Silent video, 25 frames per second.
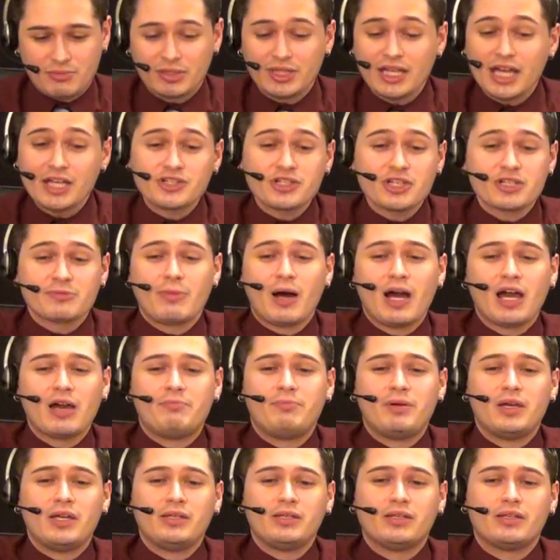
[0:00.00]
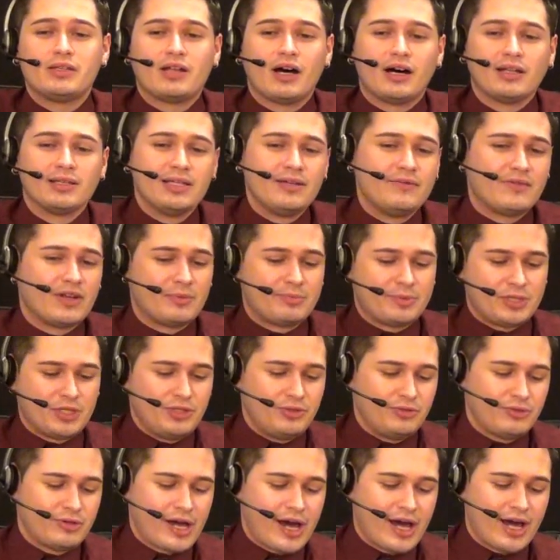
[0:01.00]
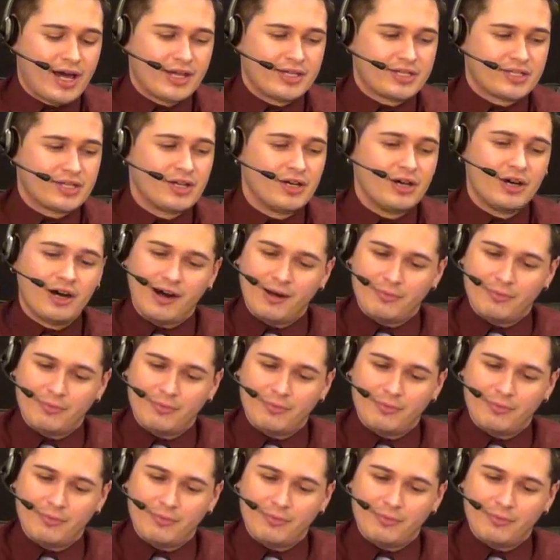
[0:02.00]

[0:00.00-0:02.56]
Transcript: but that's just my opinion. I'll leave it up to you guys.